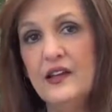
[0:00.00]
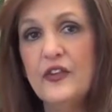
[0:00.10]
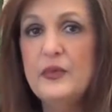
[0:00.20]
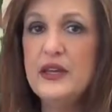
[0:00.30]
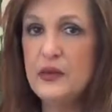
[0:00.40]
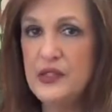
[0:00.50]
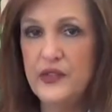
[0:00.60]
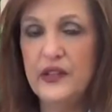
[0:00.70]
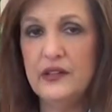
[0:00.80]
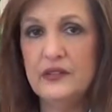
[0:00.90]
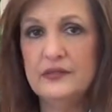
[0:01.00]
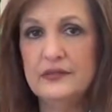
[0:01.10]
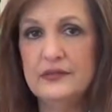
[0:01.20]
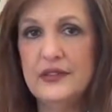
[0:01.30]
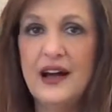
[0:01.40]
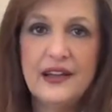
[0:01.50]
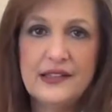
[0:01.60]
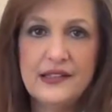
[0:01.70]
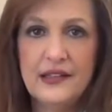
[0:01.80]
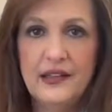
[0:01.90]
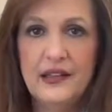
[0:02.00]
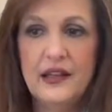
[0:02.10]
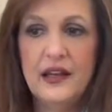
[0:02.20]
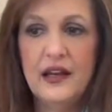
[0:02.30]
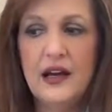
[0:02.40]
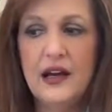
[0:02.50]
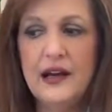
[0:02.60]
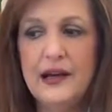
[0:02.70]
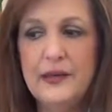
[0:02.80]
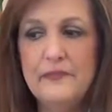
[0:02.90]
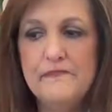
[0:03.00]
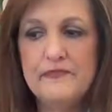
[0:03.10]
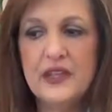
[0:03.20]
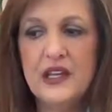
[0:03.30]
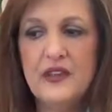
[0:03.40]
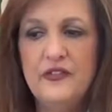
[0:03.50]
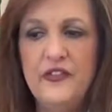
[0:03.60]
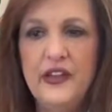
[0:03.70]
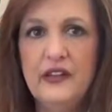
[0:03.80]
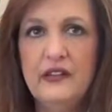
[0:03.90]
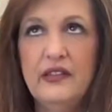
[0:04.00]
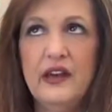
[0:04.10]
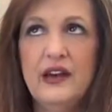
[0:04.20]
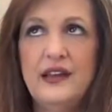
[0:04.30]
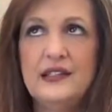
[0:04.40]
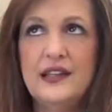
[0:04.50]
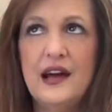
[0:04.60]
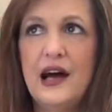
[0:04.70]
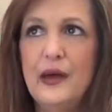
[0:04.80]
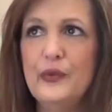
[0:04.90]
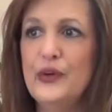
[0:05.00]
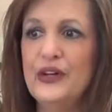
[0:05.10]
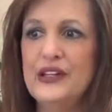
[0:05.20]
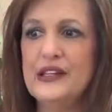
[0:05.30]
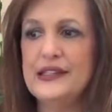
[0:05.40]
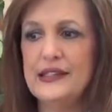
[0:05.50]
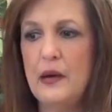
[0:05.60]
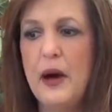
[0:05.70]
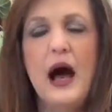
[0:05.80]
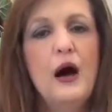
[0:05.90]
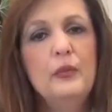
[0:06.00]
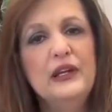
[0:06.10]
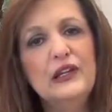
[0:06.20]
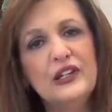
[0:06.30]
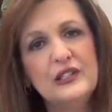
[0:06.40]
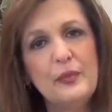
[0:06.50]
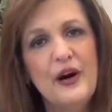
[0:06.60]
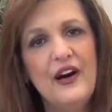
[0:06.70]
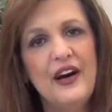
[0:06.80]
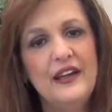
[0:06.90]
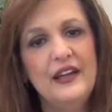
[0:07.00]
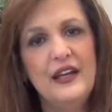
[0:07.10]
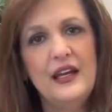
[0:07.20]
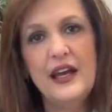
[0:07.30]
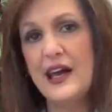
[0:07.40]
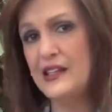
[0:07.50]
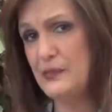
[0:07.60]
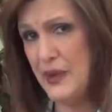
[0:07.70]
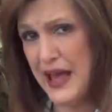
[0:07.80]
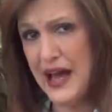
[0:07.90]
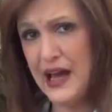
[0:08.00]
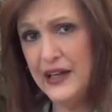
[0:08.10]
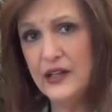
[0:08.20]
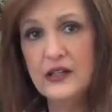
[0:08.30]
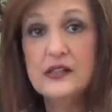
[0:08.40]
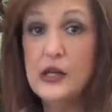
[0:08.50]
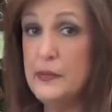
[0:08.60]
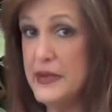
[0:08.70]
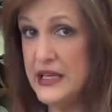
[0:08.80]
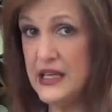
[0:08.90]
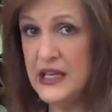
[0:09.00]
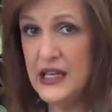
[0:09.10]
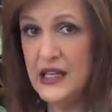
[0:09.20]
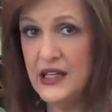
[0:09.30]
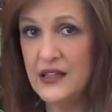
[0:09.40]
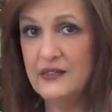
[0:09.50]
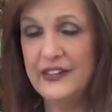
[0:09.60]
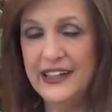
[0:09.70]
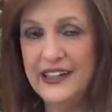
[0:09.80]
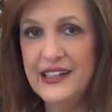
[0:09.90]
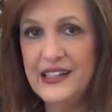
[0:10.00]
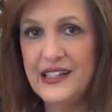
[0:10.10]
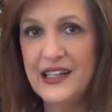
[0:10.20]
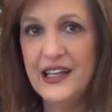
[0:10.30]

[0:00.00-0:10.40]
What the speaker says: For me, it was fear. Honestly, fear that I would somehow be looked upon as bad or mean, right?